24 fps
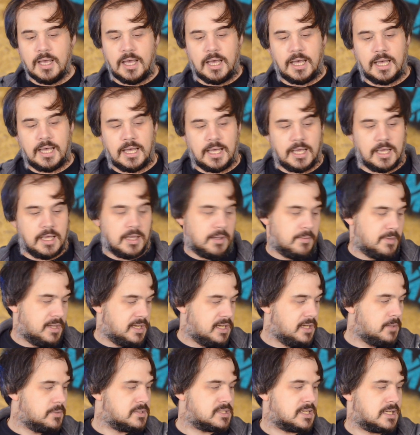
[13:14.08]
And
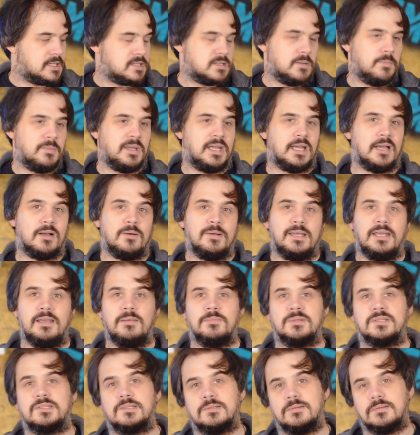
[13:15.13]
he was asking me how
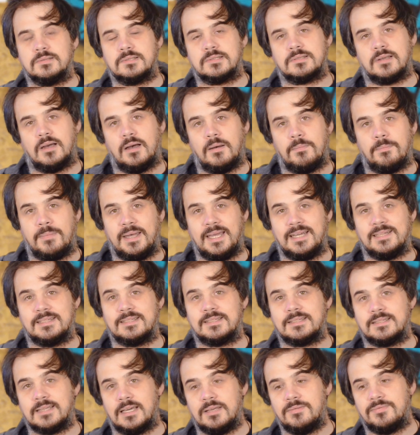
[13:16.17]
HEMA swords are made
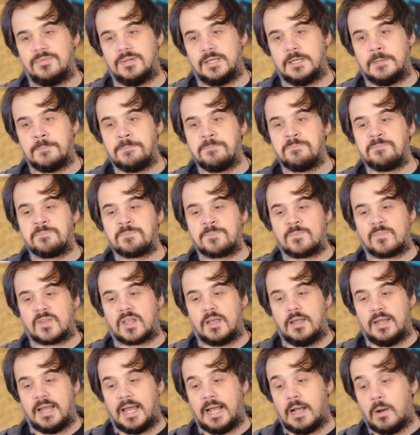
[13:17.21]
safer,
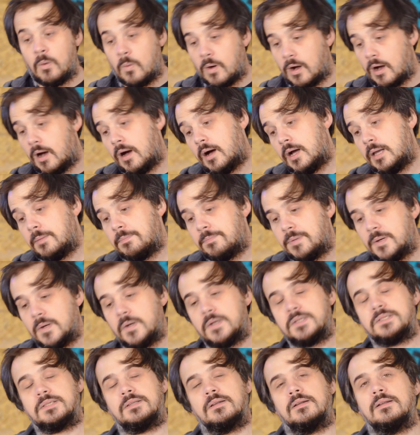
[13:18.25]
and how I
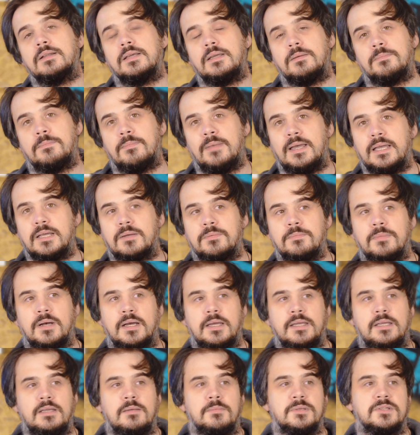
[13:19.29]
personally make
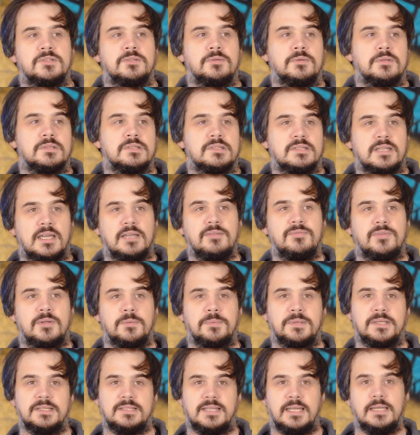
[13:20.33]
my HEMA swords safer,
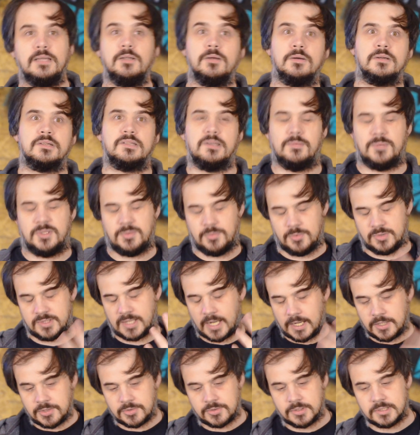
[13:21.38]
because they look so much more
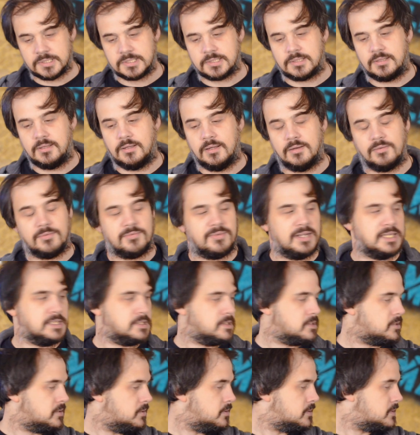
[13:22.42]
dangerous than
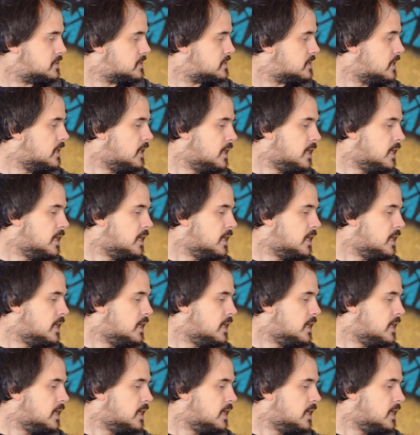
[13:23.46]
fencing swords.